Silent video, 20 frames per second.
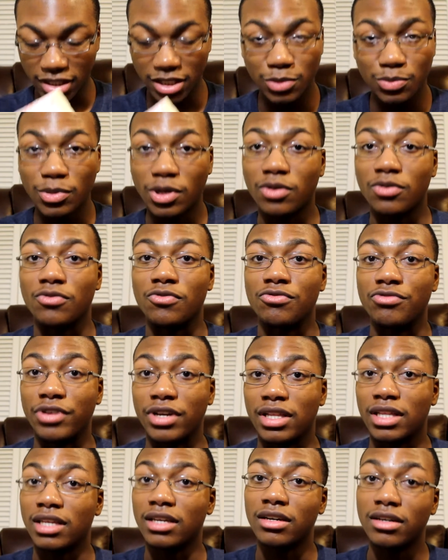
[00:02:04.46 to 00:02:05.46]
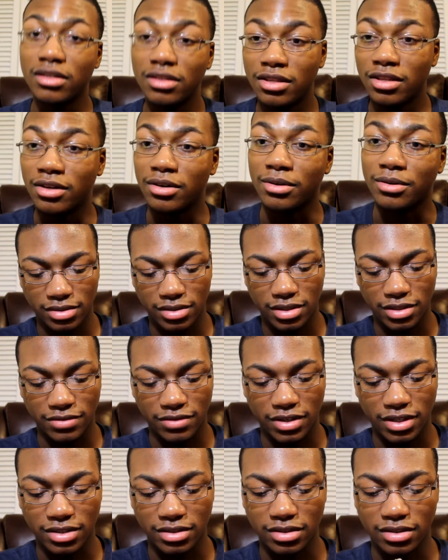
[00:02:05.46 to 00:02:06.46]
These smell really good though. Let's get
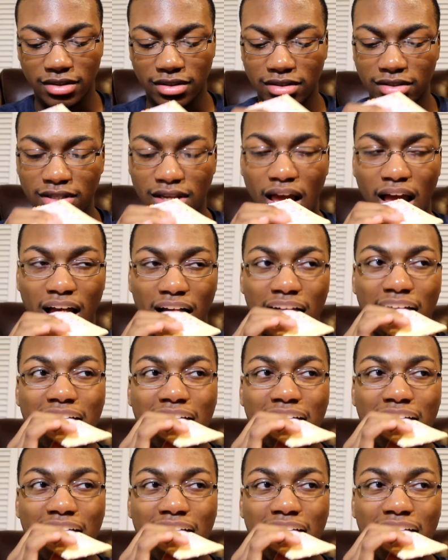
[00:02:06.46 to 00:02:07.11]
right into this.